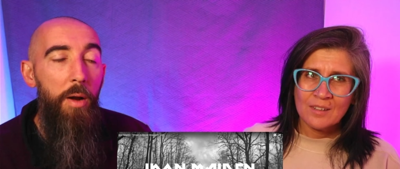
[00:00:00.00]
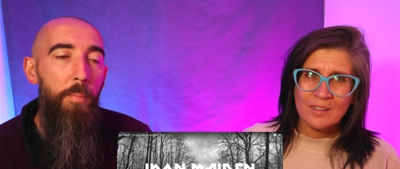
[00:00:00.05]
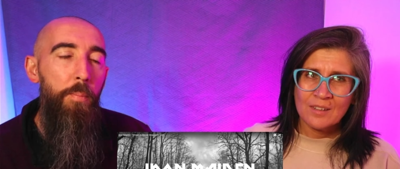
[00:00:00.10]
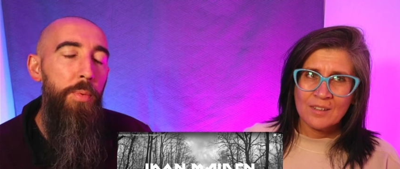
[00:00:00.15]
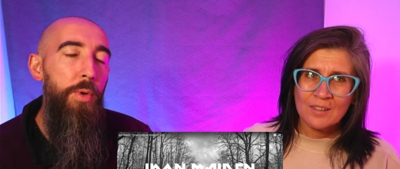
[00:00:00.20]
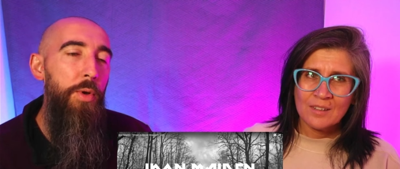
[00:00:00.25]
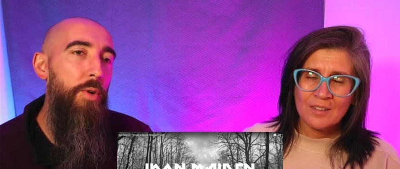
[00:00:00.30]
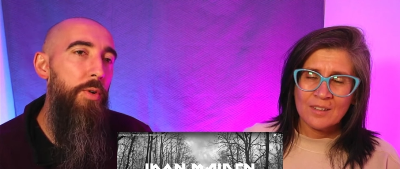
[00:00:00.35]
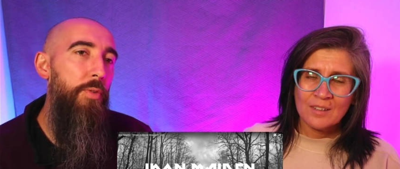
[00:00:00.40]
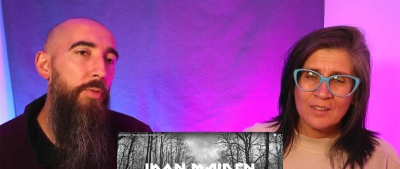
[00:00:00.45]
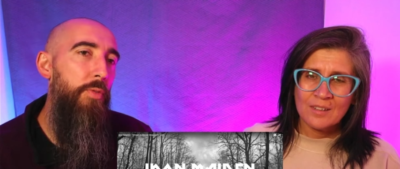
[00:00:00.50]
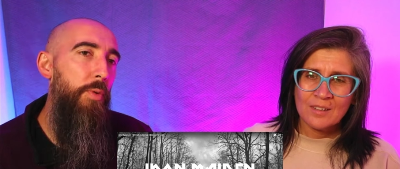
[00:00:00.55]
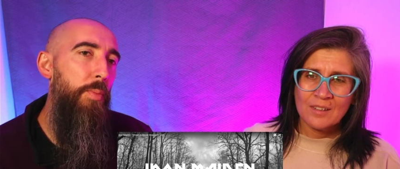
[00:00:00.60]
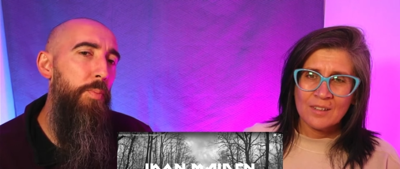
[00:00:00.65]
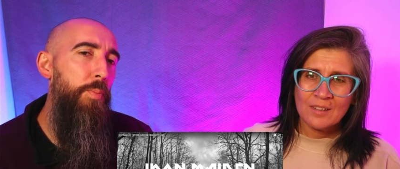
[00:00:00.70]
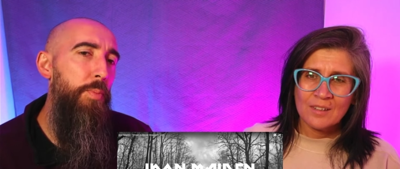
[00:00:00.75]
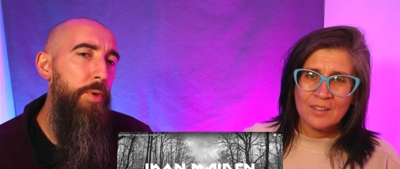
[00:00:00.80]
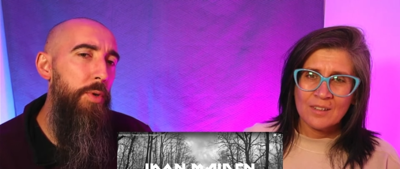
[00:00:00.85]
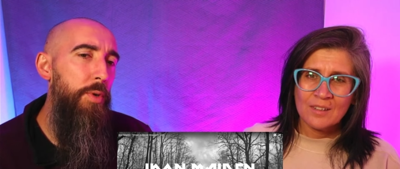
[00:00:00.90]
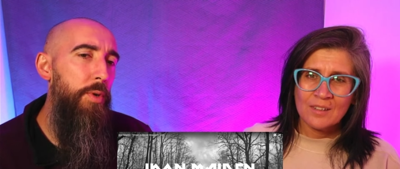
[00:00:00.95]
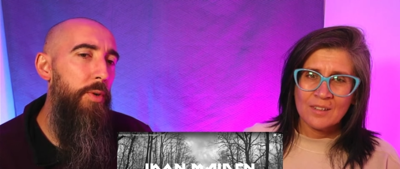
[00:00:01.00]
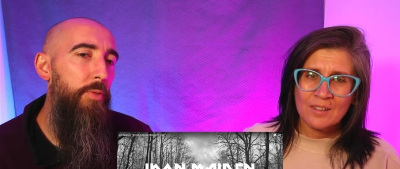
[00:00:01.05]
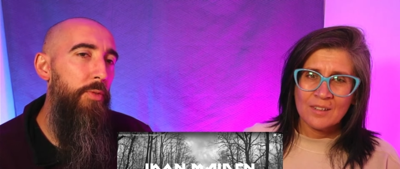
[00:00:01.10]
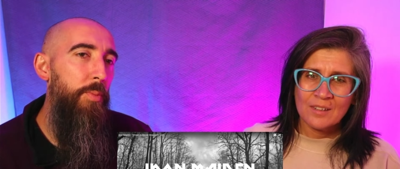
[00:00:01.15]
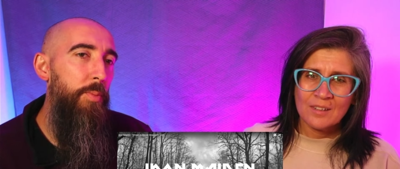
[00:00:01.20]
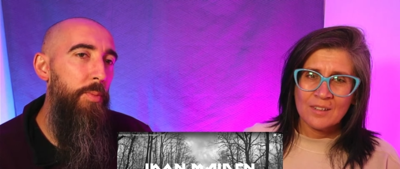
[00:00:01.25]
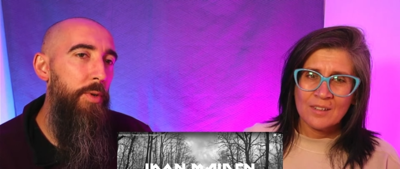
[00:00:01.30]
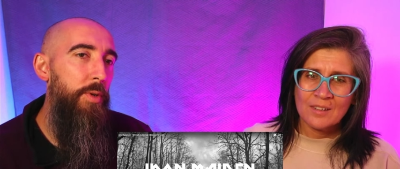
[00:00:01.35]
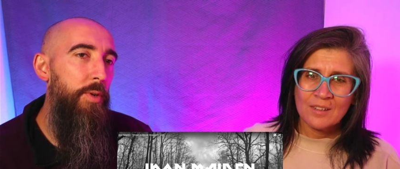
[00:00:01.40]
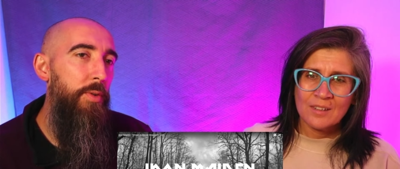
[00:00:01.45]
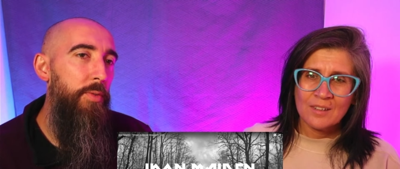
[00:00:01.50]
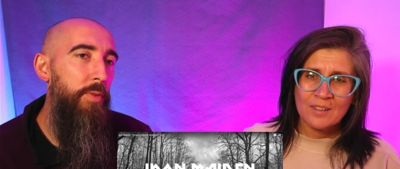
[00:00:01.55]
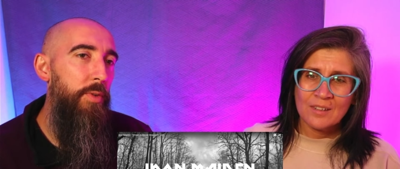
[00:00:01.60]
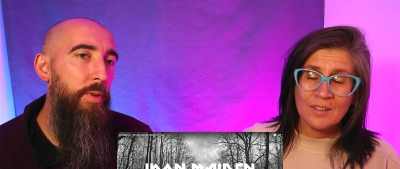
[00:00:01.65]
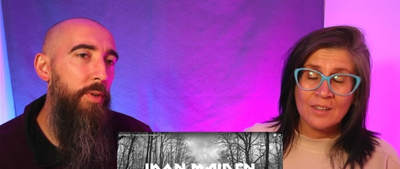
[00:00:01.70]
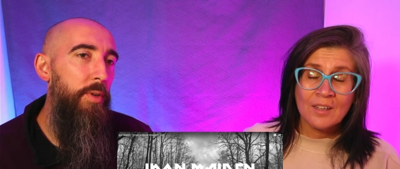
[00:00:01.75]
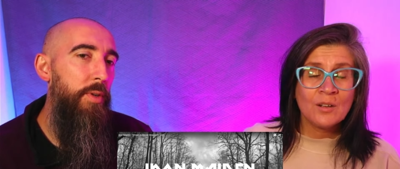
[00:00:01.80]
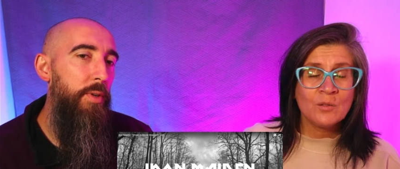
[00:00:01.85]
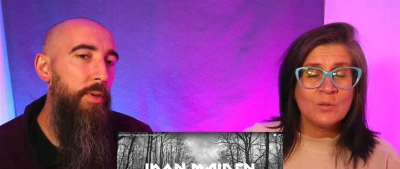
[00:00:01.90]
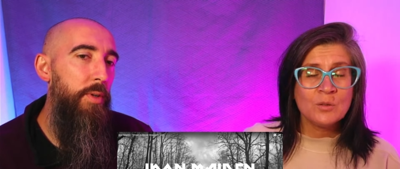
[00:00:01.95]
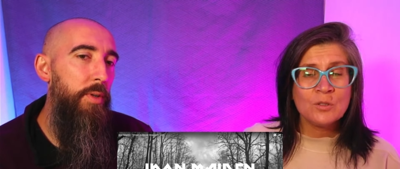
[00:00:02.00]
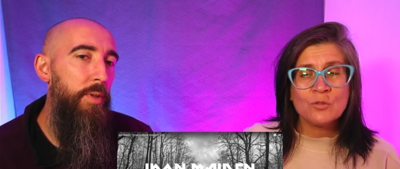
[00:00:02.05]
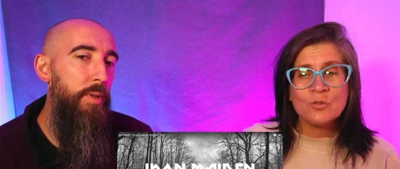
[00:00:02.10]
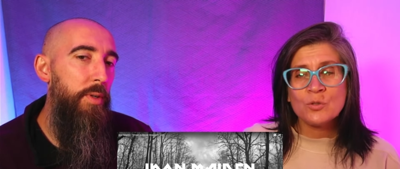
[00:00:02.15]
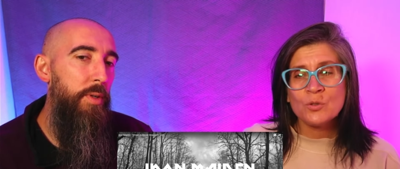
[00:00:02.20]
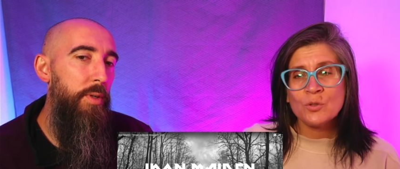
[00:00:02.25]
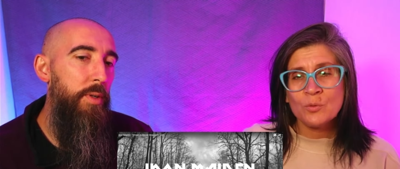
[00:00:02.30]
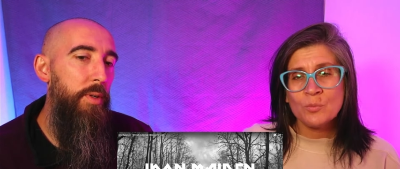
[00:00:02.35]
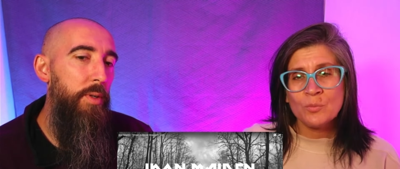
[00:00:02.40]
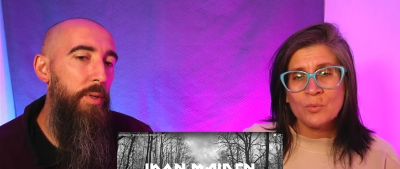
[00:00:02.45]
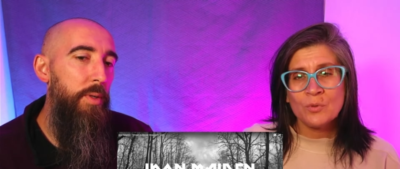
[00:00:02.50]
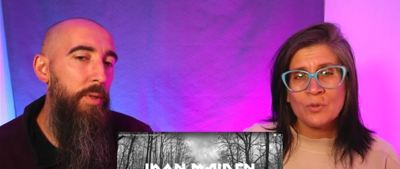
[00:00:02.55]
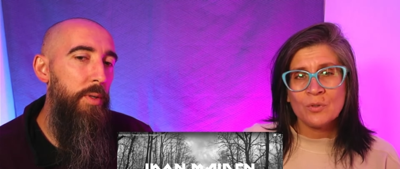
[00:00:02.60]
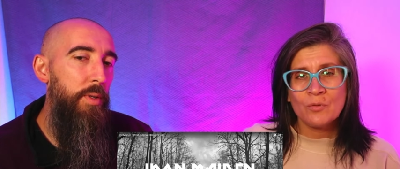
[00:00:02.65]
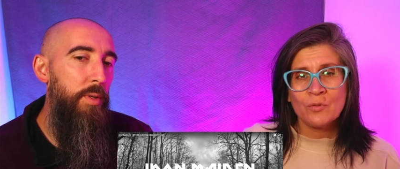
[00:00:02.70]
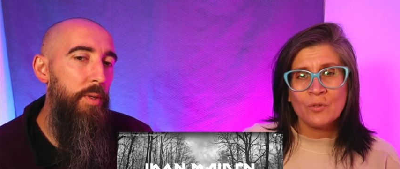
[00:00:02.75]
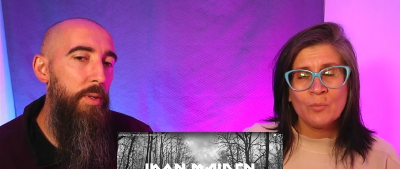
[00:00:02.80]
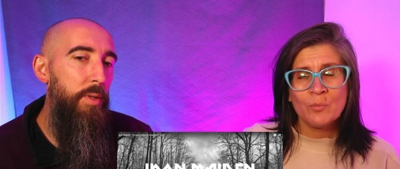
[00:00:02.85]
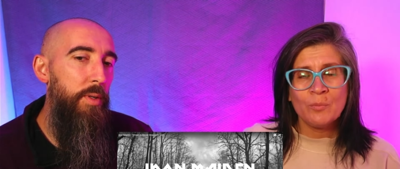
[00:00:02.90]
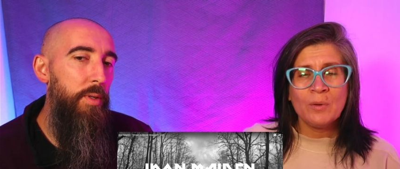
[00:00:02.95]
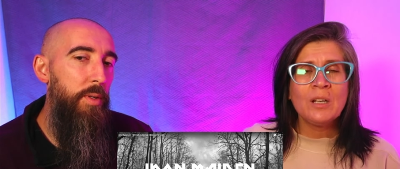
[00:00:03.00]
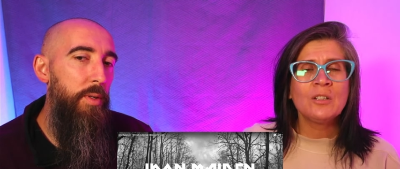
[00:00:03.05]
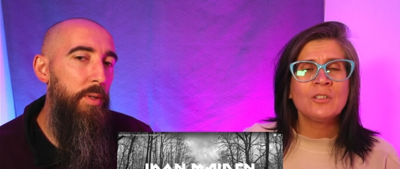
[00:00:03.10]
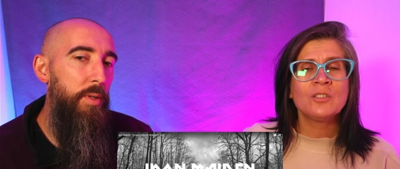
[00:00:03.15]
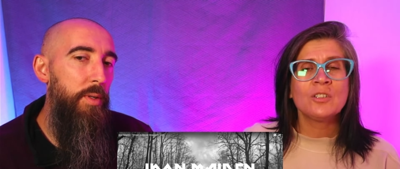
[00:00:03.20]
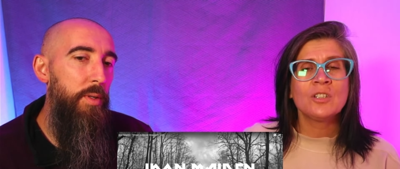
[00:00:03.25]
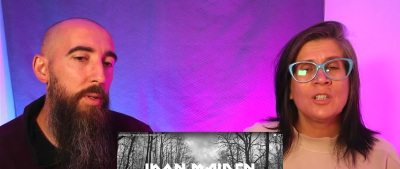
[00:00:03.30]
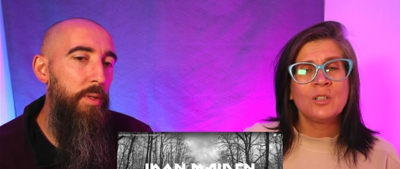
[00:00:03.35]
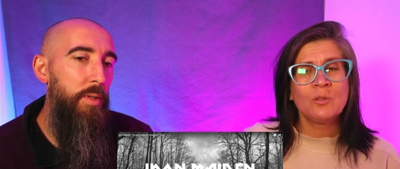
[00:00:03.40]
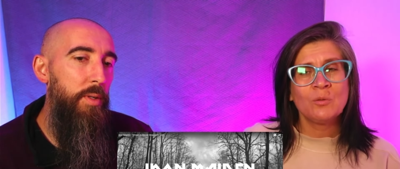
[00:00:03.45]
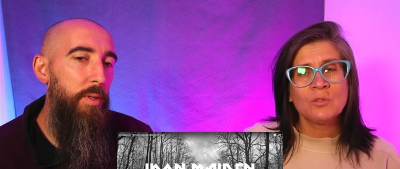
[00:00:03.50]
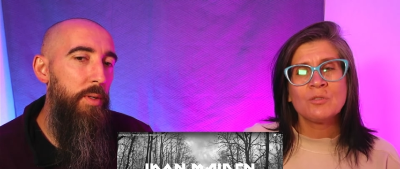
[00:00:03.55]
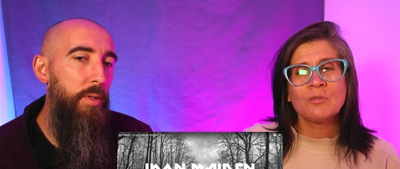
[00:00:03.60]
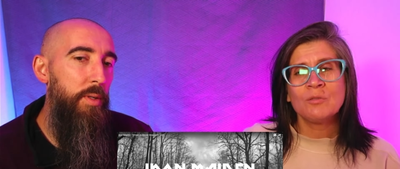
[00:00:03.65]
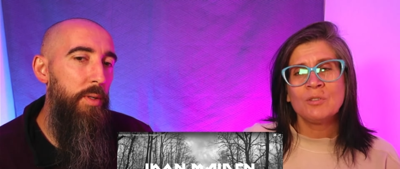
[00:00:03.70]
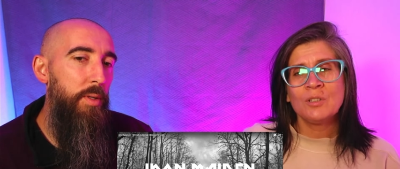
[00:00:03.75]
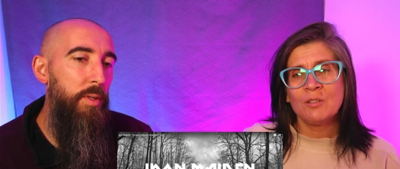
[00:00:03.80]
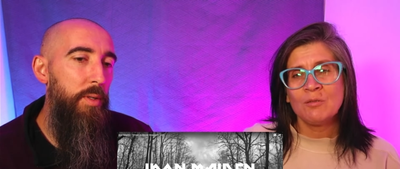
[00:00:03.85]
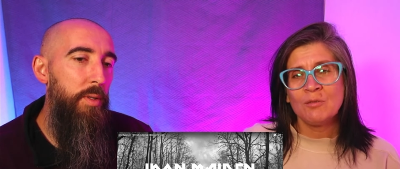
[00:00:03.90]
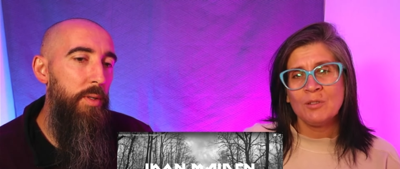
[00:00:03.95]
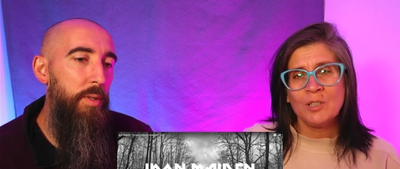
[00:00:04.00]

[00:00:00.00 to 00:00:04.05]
Speaker 1: They're beautiful, beautiful, beautiful.
Speaker 2: That was truly beautiful. Melodically was.